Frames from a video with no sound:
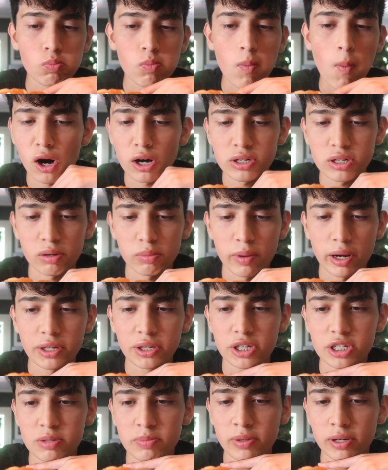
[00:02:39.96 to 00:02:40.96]
Hard to
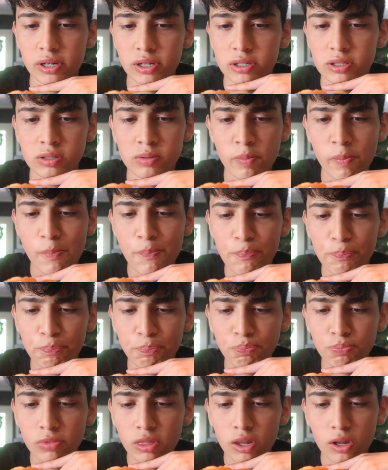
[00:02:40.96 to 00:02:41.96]
rate this because
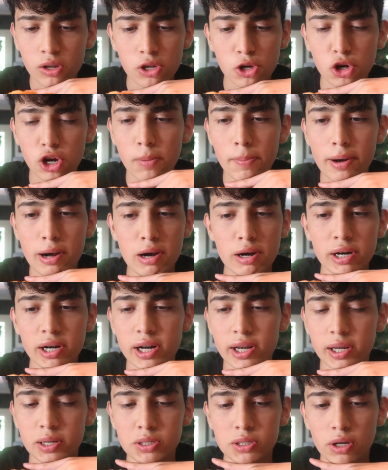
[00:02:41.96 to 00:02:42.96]
you're comparing
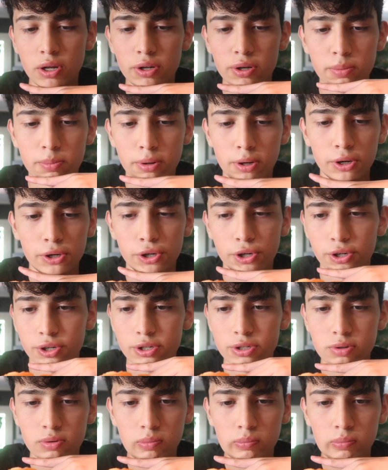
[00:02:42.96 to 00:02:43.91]
it against other burgers.